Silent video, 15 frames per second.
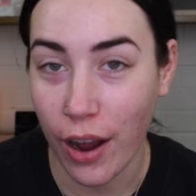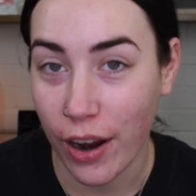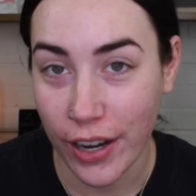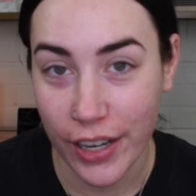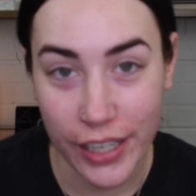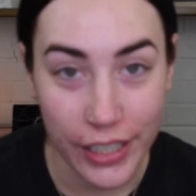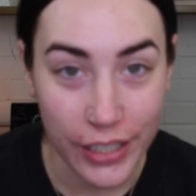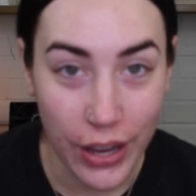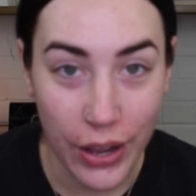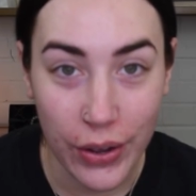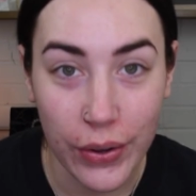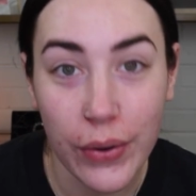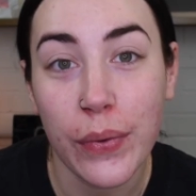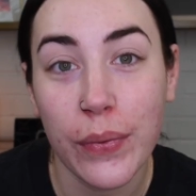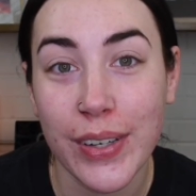already
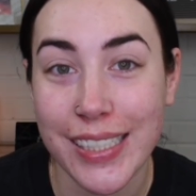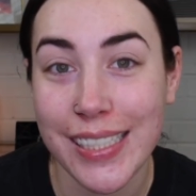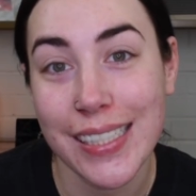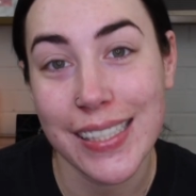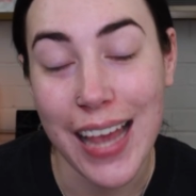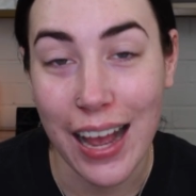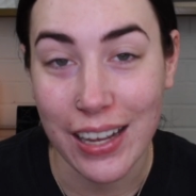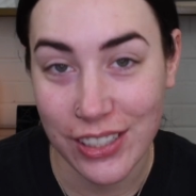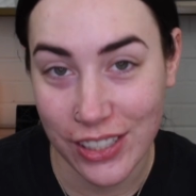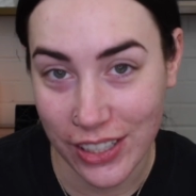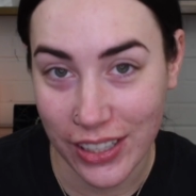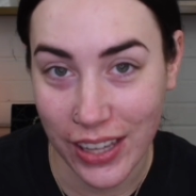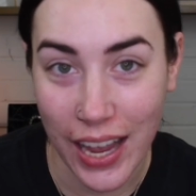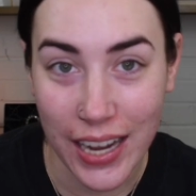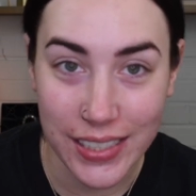know what
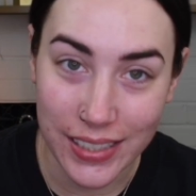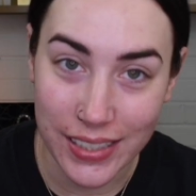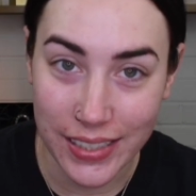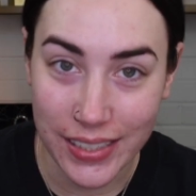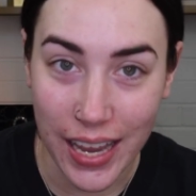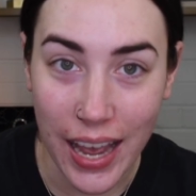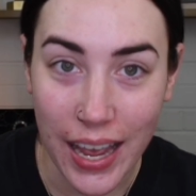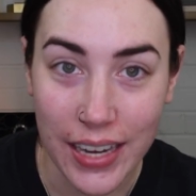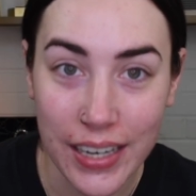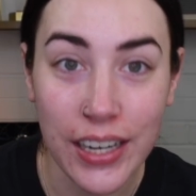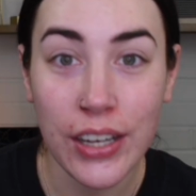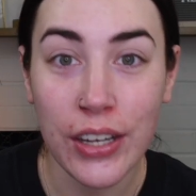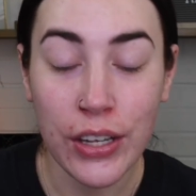disaster lies inside.